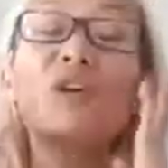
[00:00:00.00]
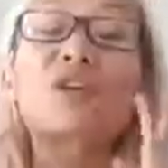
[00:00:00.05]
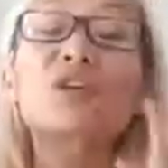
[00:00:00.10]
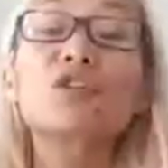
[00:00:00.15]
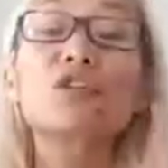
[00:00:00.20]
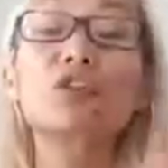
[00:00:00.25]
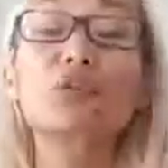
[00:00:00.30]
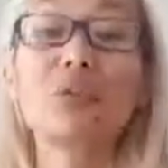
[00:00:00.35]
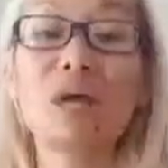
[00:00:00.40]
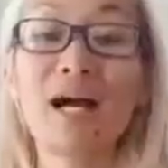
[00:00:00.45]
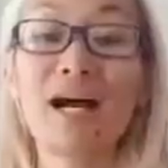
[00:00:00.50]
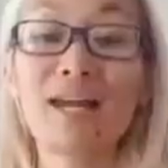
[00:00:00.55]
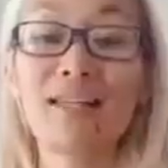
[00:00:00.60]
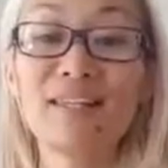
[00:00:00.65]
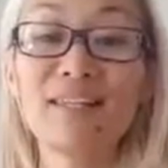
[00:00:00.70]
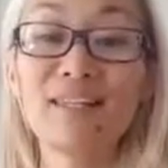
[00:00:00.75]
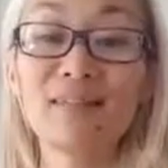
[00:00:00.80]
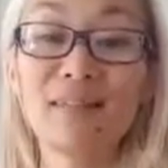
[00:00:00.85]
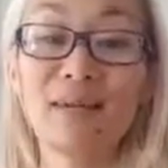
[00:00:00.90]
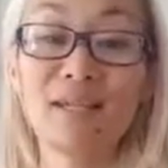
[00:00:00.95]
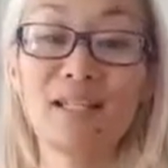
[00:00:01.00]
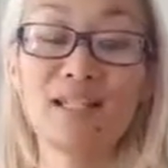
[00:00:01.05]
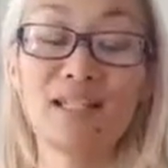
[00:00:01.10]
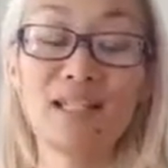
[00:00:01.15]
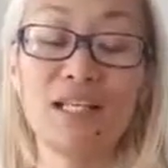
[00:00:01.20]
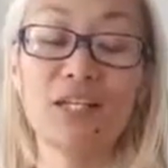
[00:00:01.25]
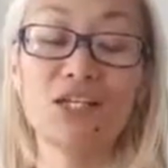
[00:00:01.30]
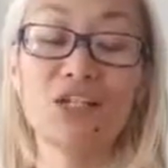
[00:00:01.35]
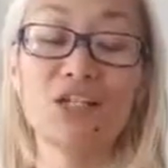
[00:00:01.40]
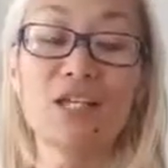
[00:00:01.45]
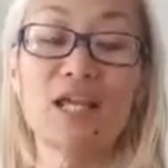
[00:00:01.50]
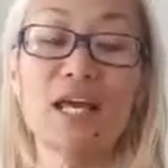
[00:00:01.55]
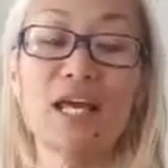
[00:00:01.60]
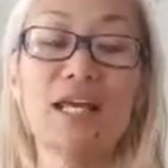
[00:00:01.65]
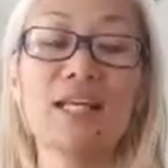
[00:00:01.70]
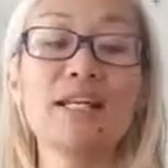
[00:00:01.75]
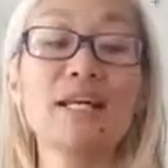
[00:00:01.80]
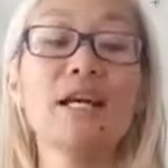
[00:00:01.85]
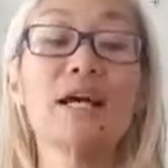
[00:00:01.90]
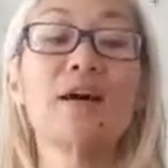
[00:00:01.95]
try this meditation
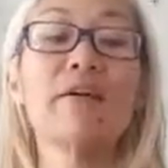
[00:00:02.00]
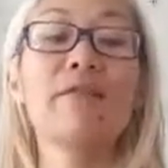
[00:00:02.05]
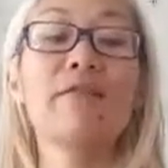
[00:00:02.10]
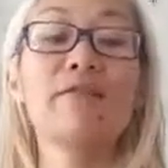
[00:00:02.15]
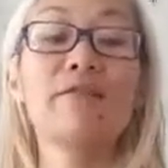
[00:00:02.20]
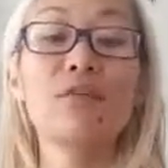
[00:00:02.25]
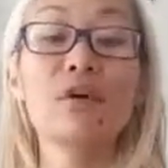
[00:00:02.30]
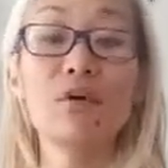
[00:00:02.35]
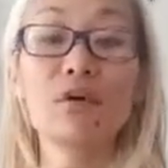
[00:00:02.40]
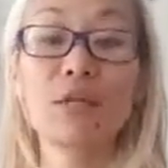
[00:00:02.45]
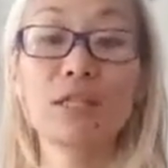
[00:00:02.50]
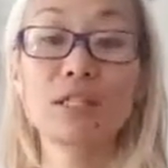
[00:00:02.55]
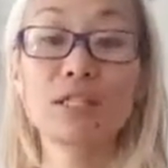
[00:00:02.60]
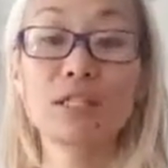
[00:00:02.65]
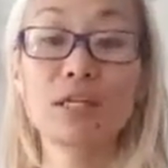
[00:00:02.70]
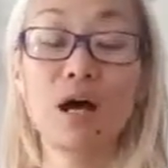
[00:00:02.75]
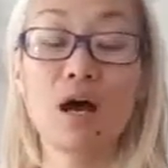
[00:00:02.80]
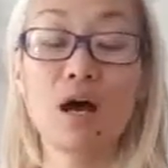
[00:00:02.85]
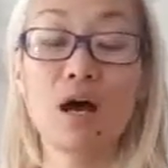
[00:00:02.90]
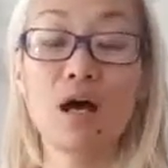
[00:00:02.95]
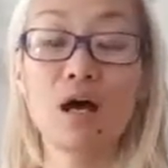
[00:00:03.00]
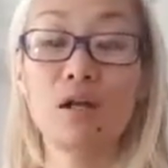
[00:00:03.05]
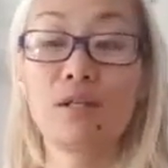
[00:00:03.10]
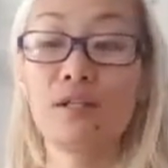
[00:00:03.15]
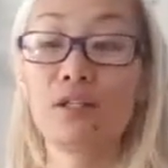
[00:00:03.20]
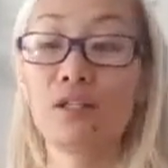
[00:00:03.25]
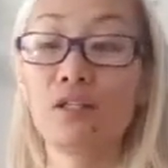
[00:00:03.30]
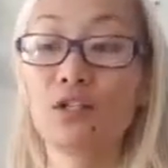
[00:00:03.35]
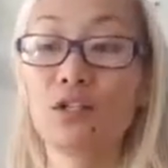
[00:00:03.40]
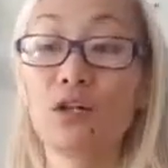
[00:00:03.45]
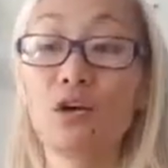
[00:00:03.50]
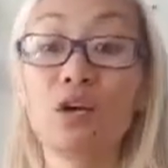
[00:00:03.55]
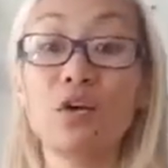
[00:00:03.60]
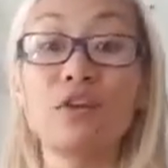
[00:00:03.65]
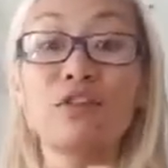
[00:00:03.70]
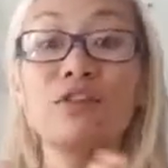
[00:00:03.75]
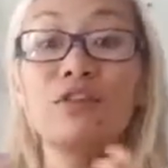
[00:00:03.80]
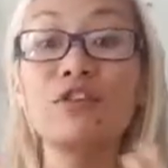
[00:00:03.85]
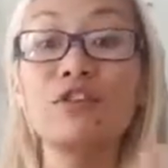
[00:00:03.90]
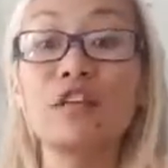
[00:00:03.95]
and focus on,
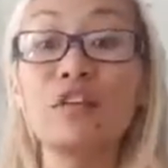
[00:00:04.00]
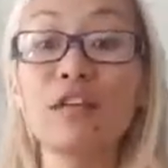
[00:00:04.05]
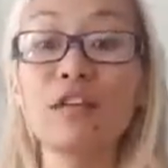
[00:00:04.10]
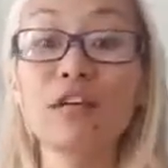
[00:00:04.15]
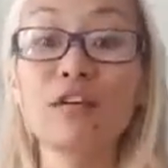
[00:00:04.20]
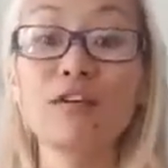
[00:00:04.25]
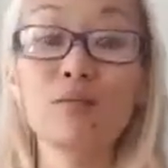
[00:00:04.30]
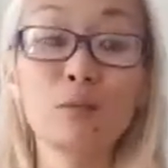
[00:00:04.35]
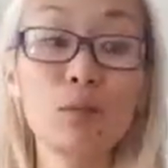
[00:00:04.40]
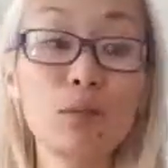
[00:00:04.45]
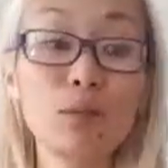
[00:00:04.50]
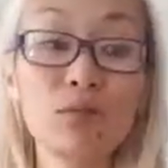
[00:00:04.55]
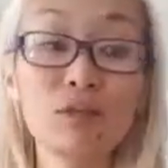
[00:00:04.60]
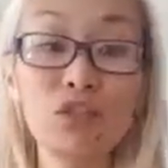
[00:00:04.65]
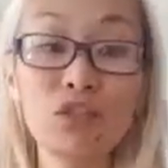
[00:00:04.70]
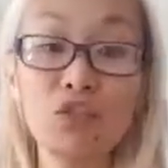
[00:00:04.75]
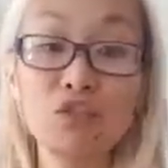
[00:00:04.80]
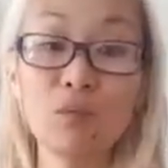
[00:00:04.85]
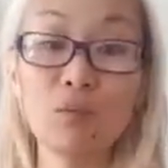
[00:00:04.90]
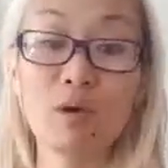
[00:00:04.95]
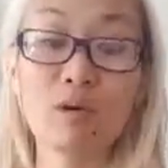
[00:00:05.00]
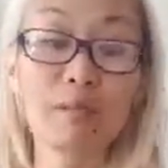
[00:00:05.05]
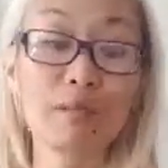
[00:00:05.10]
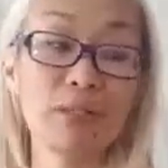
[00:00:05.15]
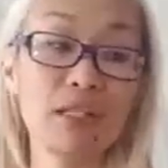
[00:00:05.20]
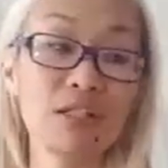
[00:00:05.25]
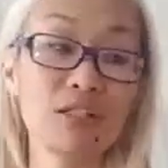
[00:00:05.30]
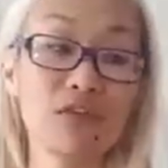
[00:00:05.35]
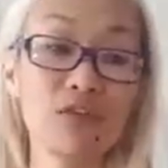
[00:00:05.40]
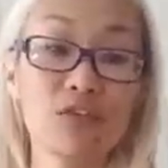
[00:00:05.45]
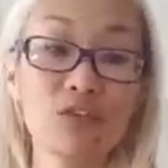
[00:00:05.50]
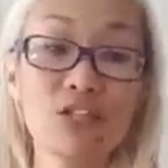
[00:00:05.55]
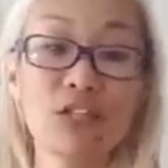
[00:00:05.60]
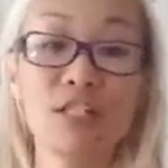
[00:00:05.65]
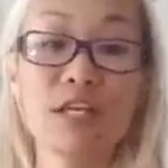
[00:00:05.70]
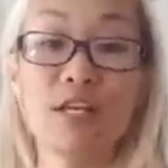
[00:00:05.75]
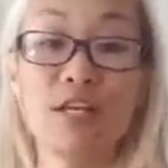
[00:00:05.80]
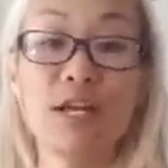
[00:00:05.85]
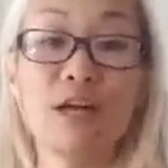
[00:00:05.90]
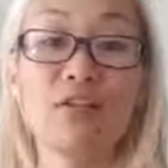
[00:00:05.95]
if you're thinking of moving to one place
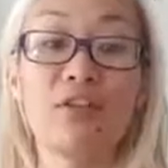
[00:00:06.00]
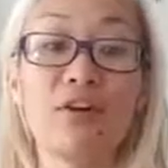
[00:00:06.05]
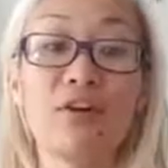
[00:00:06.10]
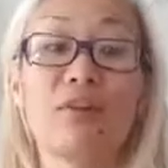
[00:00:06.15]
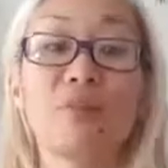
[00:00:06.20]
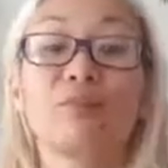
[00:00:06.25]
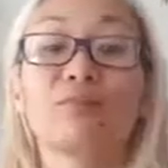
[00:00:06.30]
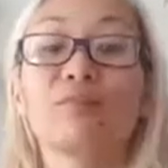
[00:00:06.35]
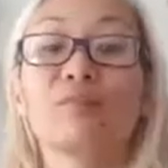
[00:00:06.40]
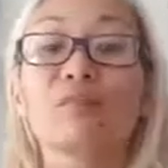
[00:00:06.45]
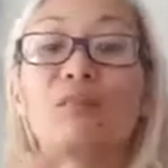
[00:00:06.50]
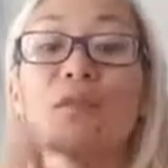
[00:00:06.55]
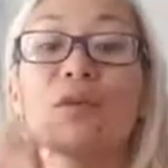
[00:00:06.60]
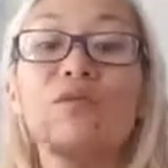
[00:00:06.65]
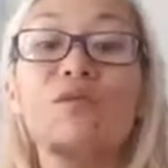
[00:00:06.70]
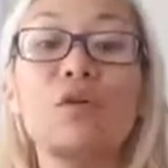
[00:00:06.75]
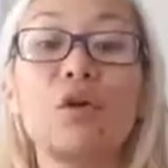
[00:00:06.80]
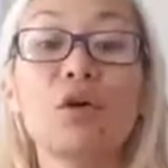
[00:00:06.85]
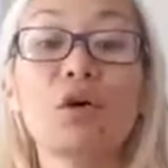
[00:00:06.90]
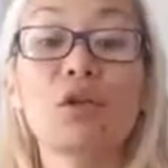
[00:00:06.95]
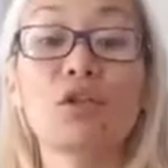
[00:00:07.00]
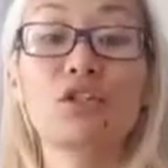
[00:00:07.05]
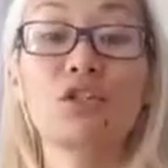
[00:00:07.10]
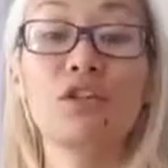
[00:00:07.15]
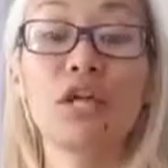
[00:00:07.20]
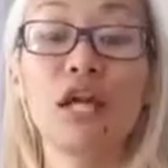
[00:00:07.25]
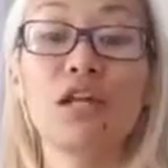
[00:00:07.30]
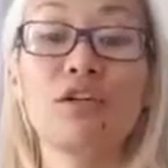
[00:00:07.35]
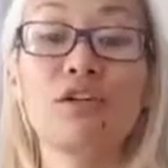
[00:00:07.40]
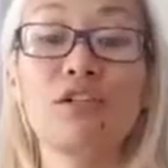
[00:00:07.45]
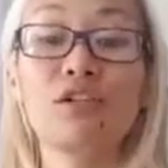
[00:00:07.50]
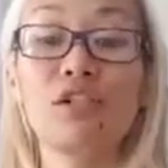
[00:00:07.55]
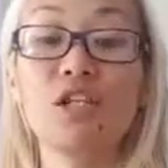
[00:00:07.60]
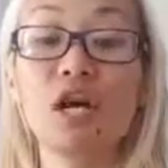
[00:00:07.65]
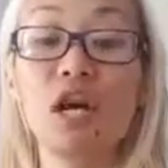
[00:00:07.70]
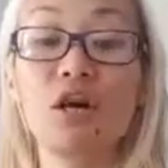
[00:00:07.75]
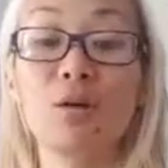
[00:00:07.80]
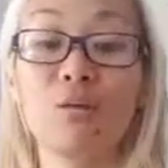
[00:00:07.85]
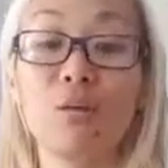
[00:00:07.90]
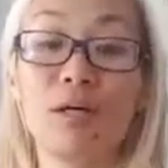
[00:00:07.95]
versus another, focus your energy
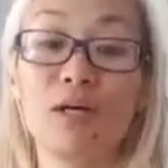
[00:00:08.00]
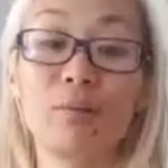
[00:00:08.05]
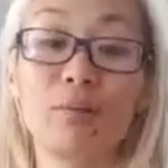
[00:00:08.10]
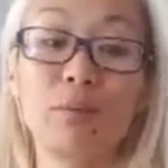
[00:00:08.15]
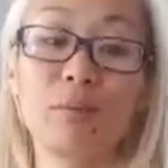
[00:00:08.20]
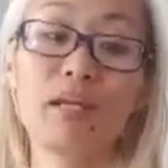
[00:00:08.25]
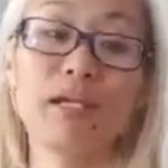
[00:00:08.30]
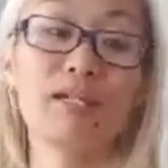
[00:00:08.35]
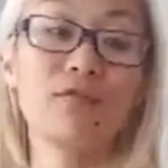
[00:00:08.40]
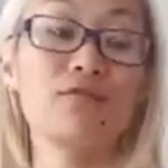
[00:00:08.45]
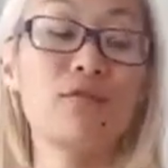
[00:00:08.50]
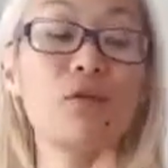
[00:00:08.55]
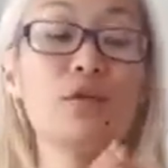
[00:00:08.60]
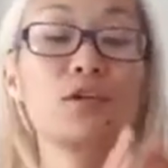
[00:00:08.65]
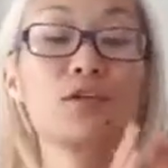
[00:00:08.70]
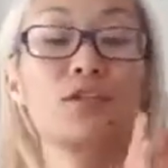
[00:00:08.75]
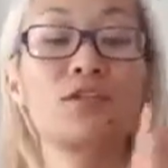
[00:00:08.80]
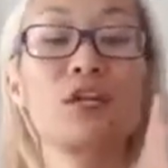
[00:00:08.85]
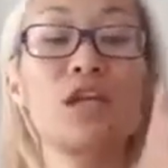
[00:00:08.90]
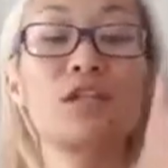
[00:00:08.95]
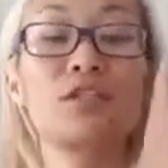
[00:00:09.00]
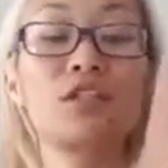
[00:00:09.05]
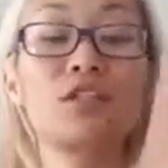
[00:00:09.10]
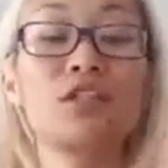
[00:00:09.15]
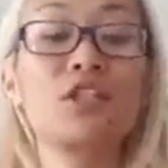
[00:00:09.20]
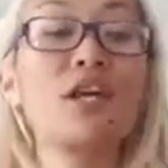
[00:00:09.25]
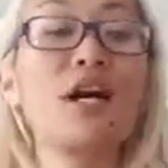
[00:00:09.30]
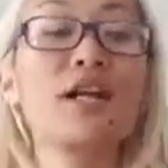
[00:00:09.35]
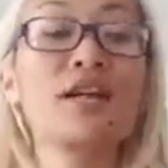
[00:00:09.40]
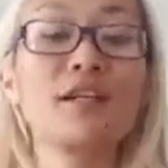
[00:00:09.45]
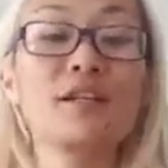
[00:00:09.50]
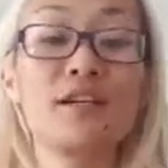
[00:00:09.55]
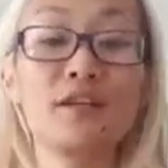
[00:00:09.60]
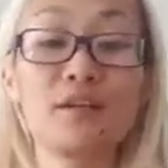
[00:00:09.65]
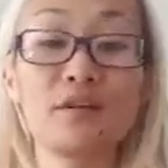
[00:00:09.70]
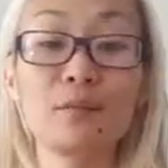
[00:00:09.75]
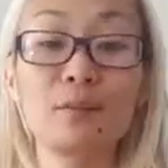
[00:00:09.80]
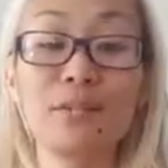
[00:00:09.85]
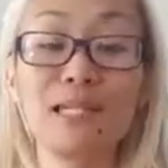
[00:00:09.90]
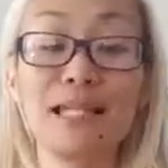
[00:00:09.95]
on one place, focus your energy on
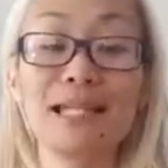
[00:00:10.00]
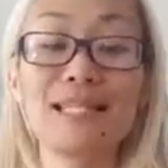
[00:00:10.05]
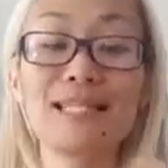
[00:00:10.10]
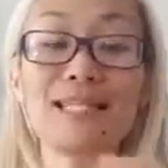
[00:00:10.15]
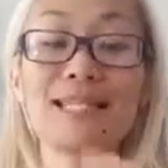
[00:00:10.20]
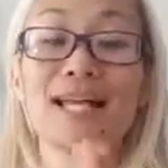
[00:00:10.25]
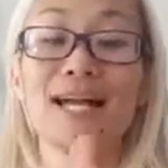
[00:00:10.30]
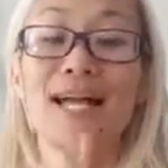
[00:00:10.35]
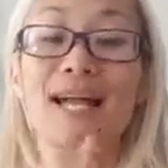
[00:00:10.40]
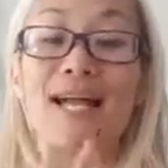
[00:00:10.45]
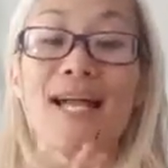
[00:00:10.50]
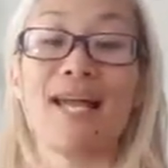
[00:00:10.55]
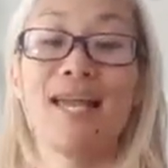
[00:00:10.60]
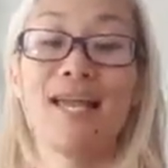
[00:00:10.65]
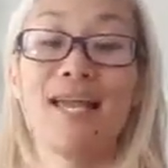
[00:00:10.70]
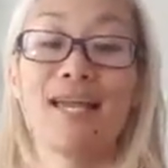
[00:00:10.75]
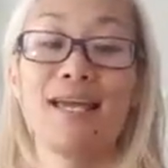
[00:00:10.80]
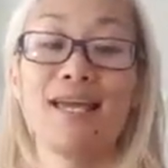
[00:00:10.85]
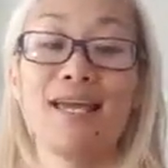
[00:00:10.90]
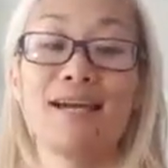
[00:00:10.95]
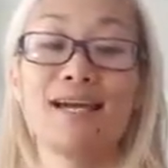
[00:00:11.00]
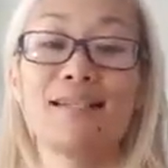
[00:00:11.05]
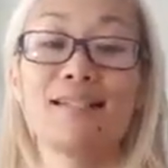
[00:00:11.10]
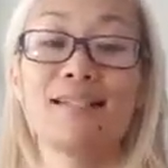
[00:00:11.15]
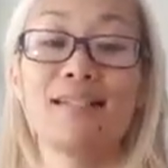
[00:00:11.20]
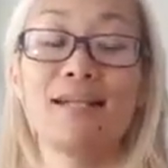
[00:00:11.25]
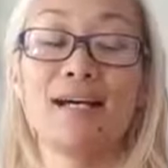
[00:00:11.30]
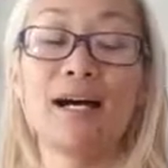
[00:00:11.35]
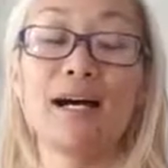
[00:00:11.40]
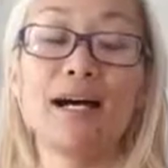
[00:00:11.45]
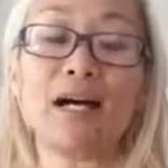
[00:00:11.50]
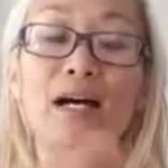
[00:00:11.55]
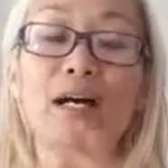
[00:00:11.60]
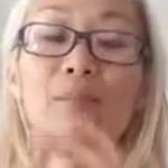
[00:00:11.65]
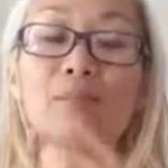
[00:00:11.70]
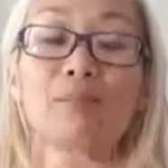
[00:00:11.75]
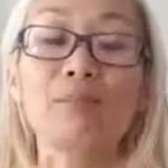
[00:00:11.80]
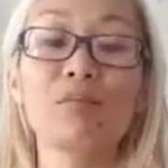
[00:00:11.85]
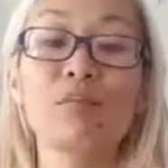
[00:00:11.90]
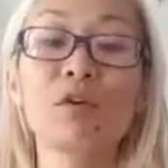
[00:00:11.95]
another place, and
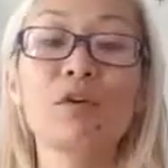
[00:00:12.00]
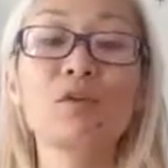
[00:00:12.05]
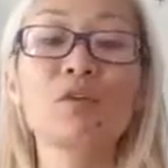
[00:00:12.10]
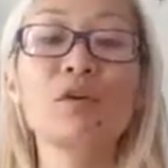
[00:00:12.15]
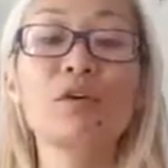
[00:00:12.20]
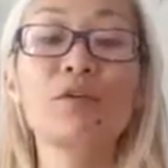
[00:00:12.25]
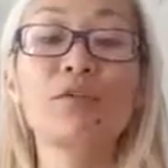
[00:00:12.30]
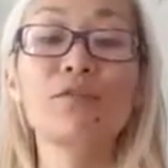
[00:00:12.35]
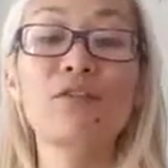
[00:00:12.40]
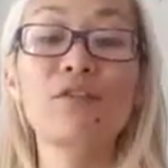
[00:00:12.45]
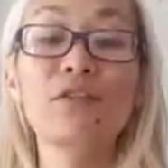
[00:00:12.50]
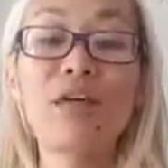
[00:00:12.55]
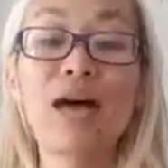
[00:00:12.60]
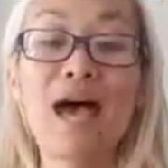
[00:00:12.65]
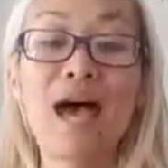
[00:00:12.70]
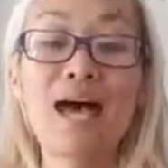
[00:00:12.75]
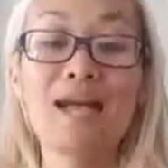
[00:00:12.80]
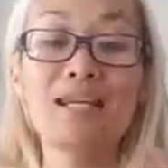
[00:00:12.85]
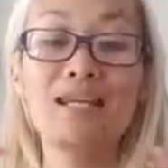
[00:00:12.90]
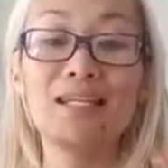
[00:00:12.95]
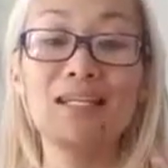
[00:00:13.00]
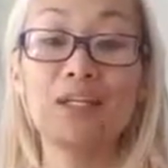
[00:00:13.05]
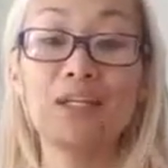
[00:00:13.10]
look for that